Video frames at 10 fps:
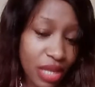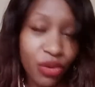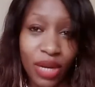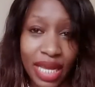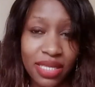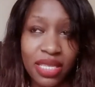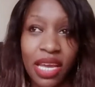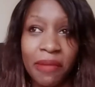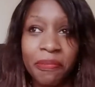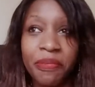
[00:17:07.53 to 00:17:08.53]
in the last
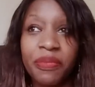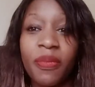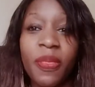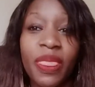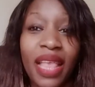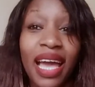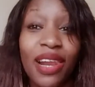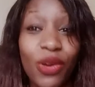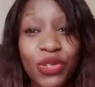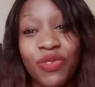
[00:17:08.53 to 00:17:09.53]
year.
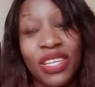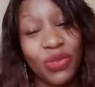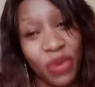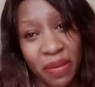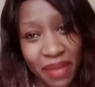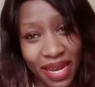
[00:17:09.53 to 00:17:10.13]
A lot of us wear